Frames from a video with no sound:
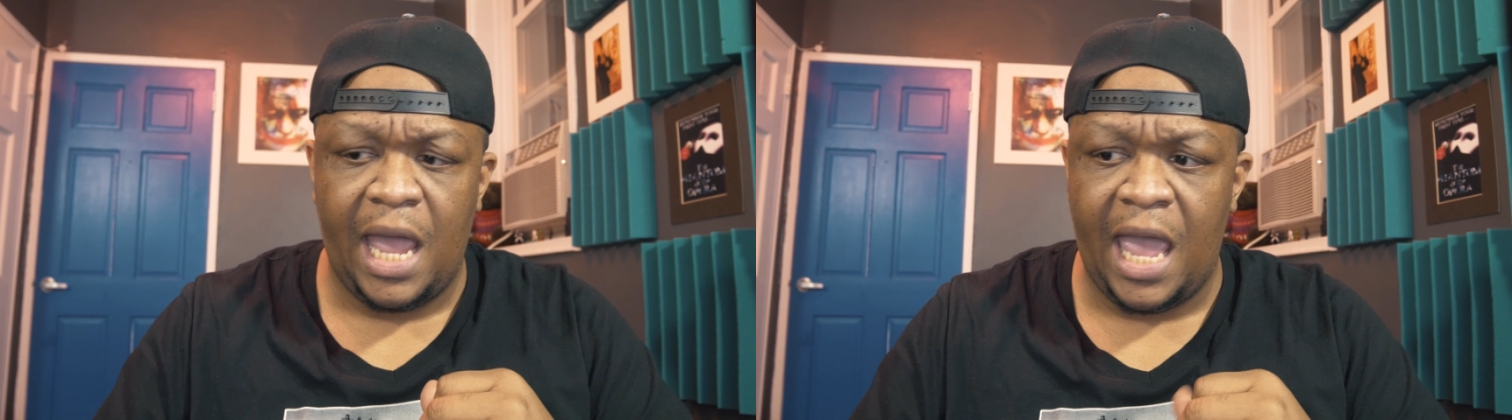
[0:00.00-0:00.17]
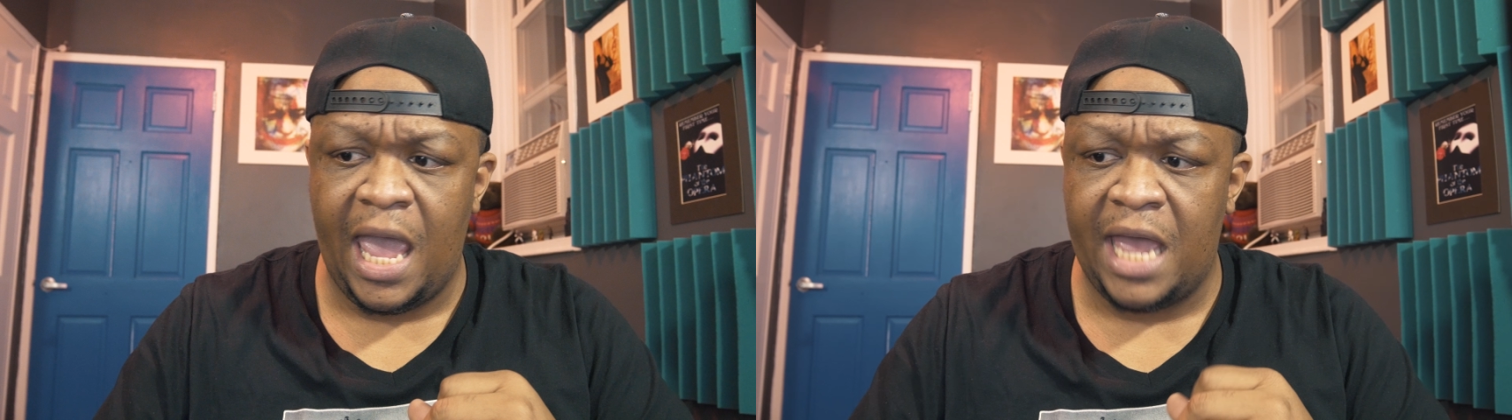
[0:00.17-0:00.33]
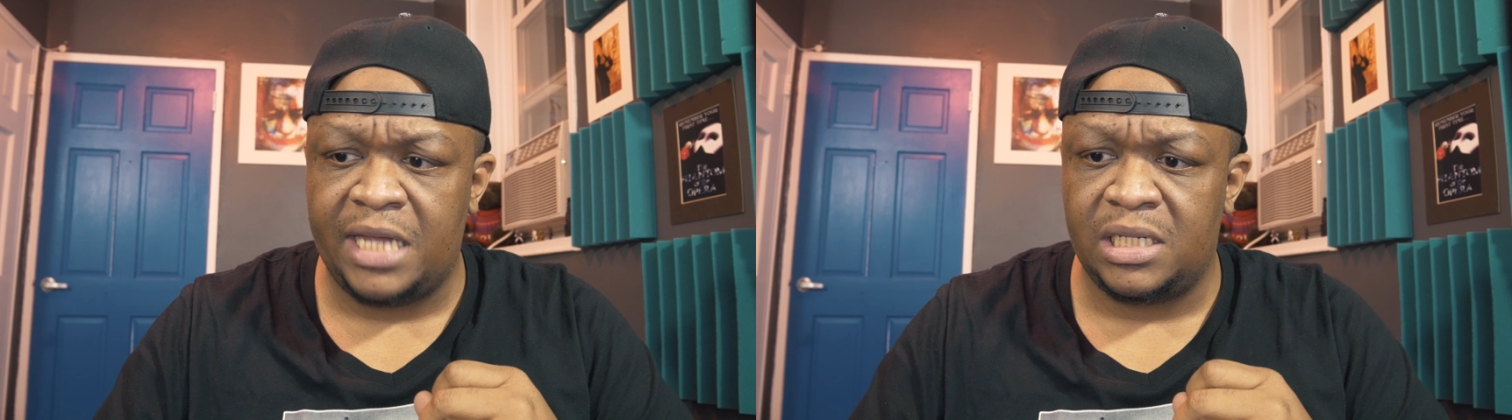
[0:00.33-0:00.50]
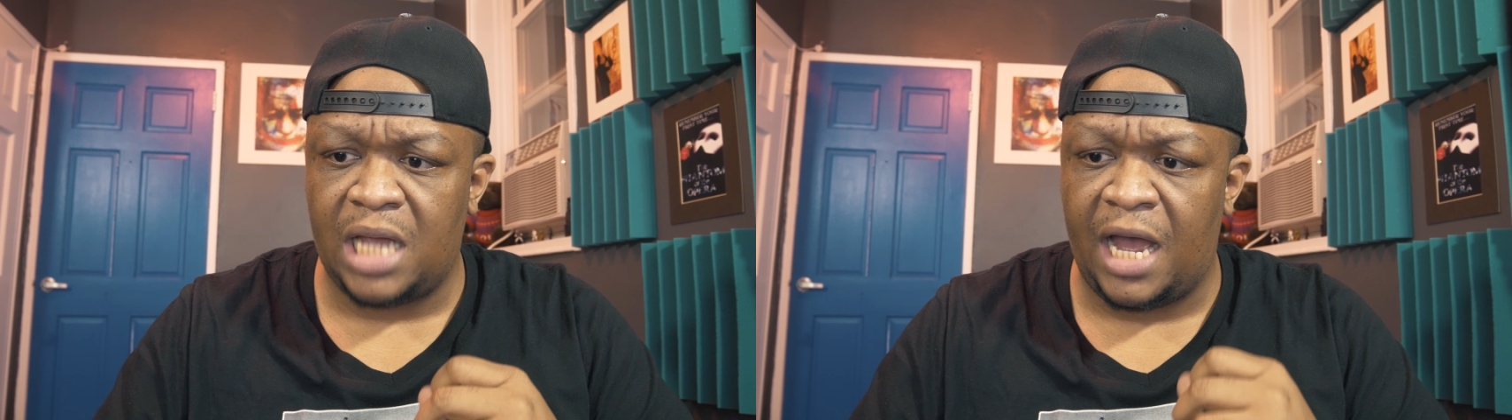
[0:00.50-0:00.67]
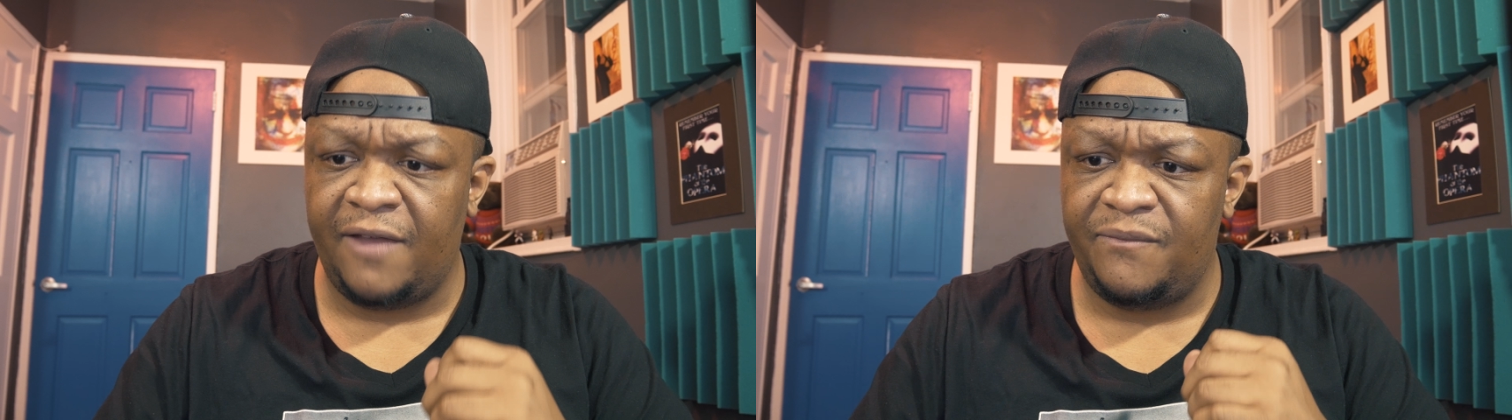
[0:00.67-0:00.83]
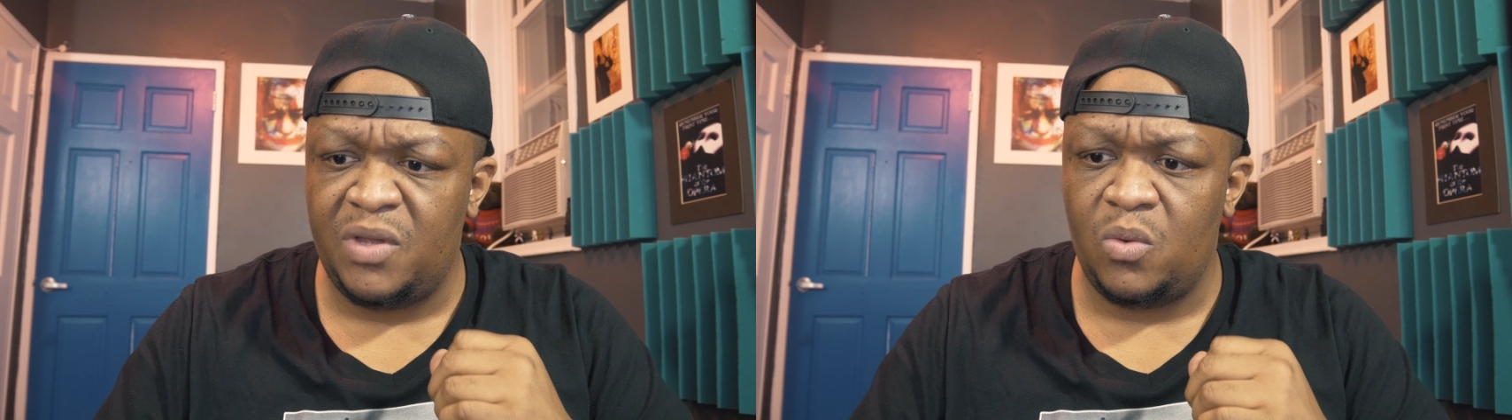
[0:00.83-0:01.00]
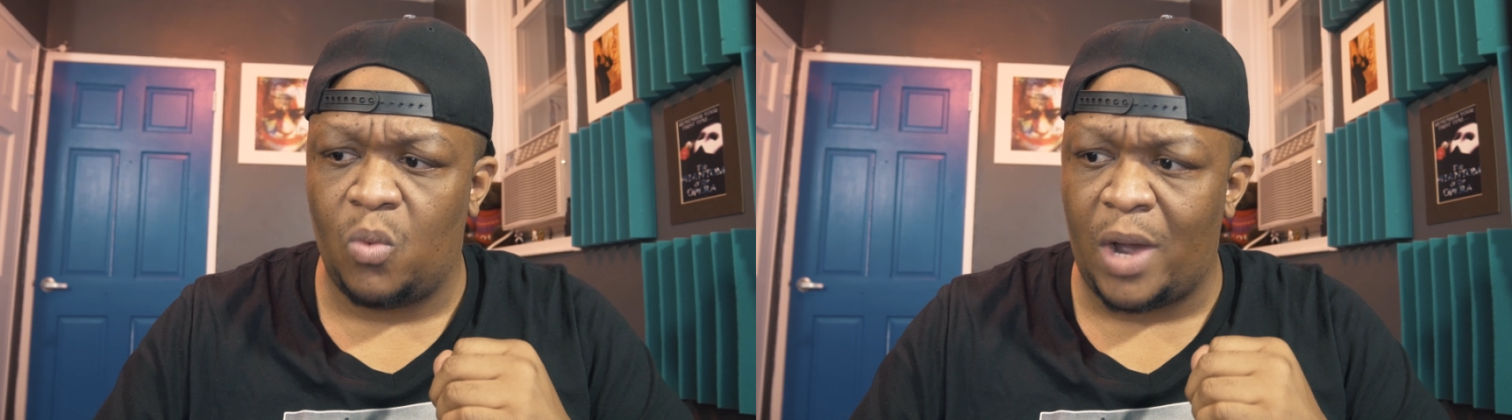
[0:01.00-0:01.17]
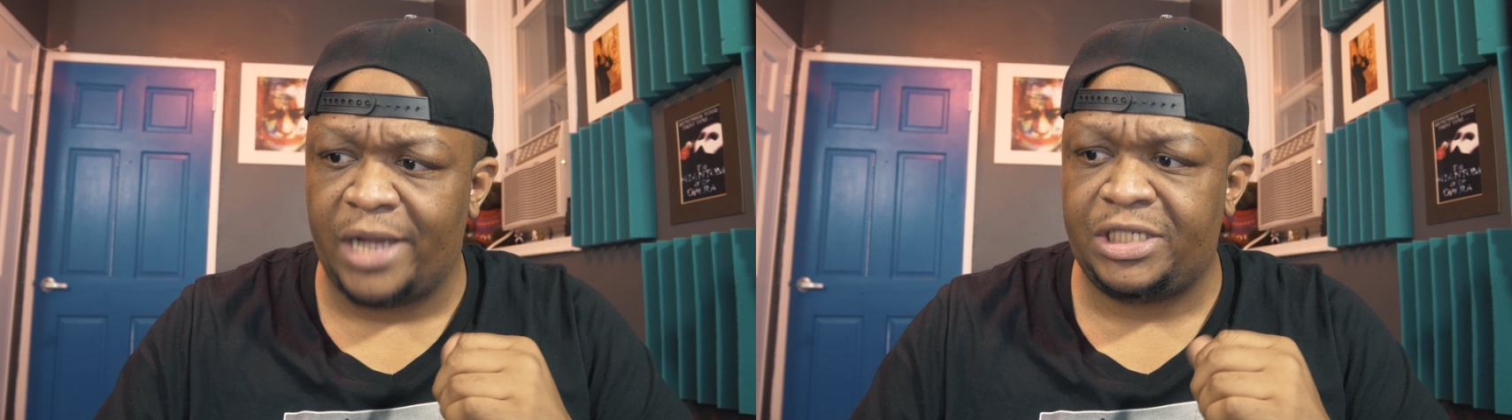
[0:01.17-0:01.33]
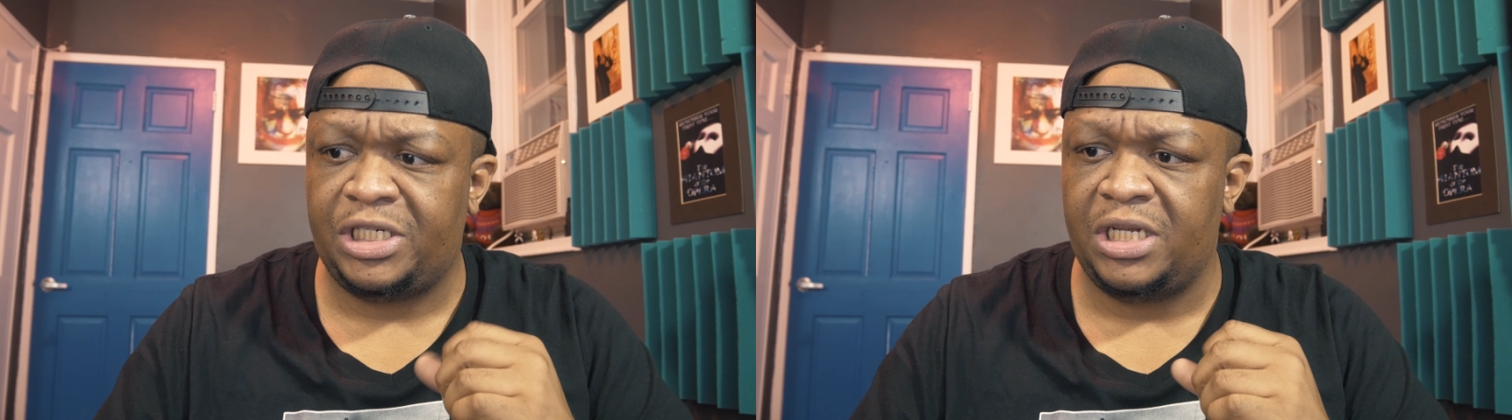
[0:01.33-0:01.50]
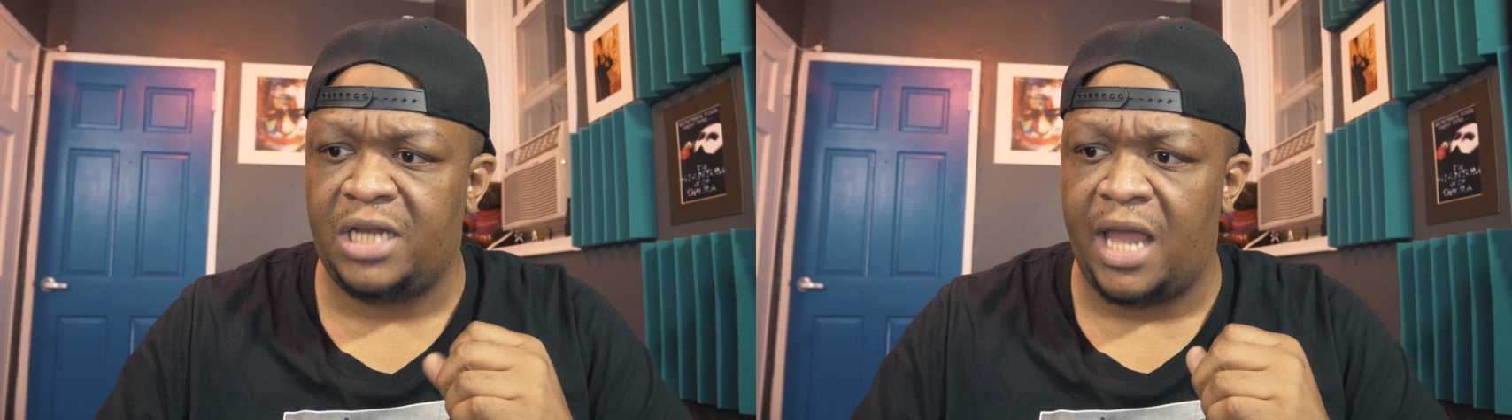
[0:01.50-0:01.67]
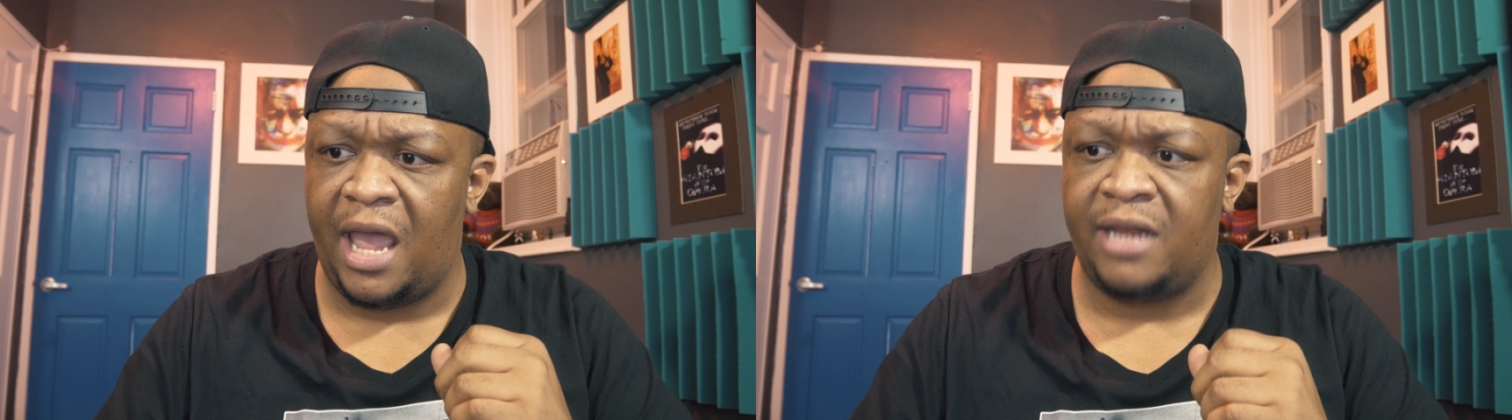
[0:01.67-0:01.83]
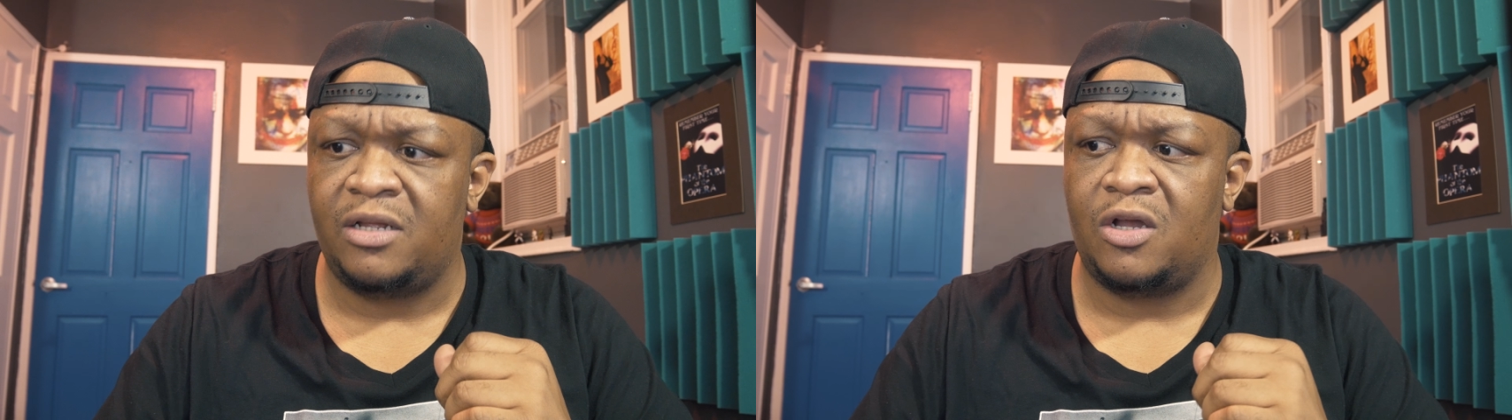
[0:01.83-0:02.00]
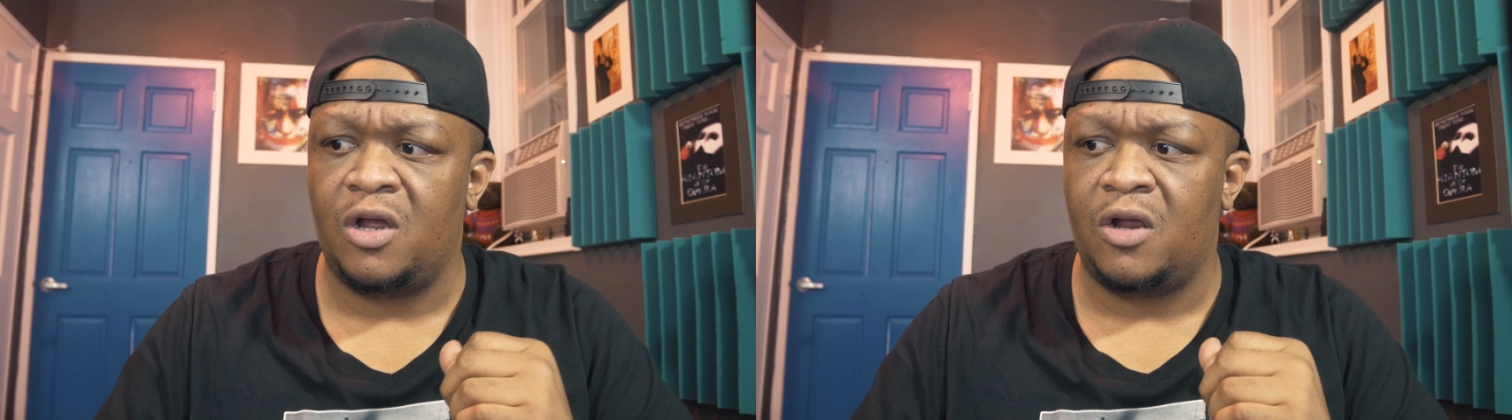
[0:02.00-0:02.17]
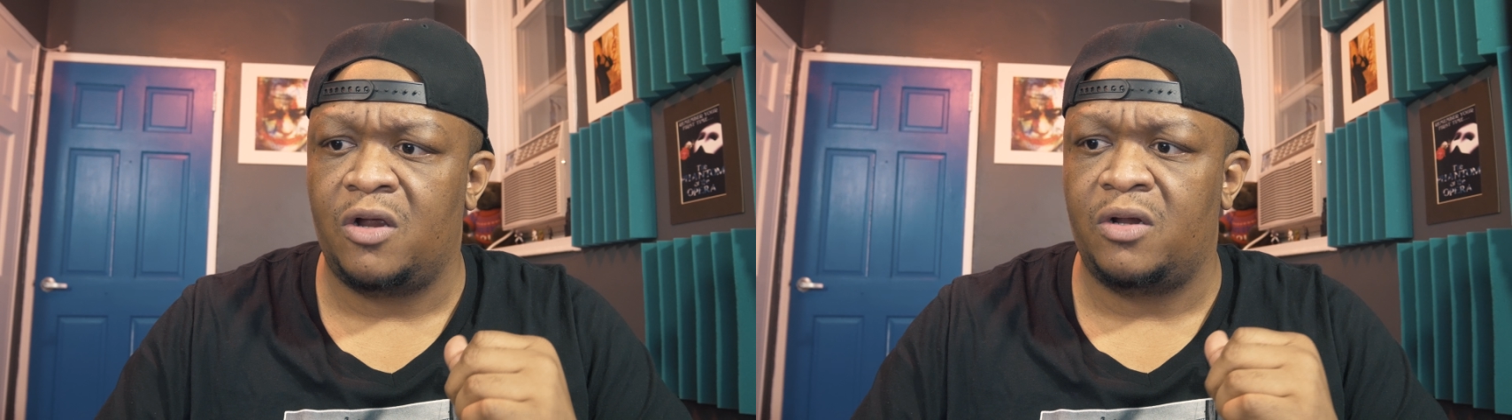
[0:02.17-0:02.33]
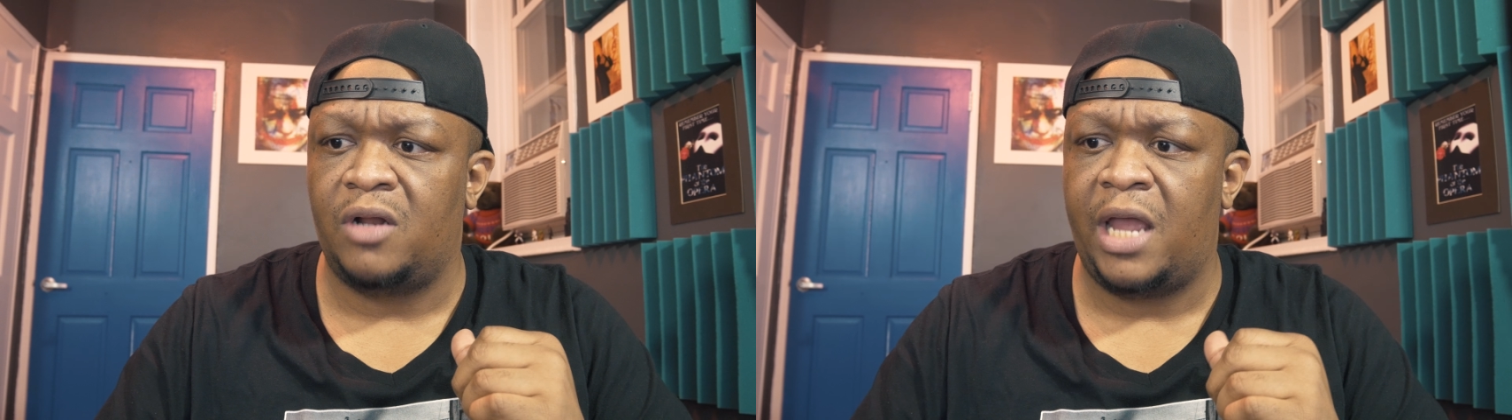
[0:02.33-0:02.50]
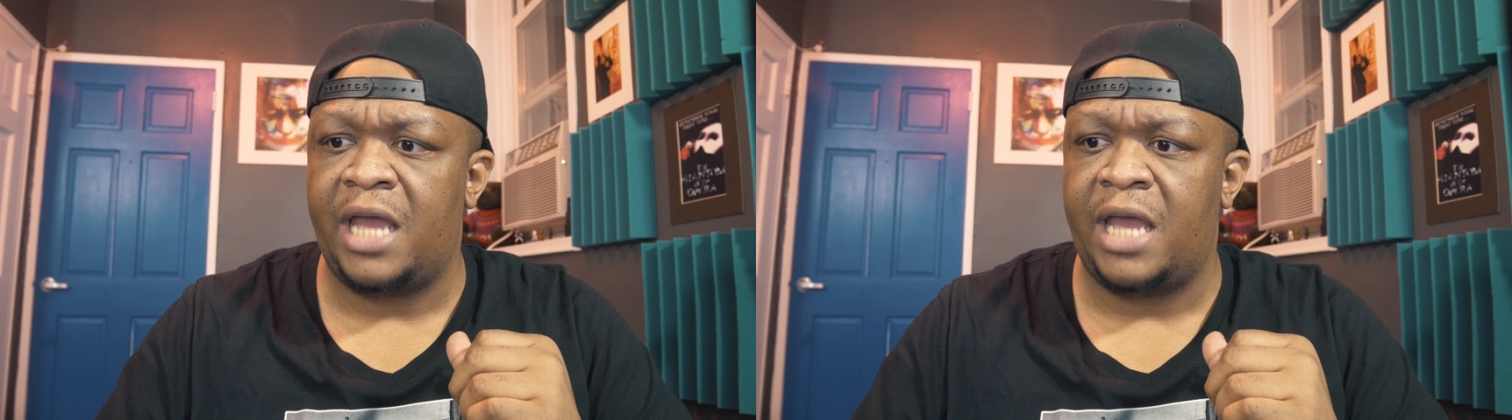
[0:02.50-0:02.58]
And I've been watching Edgar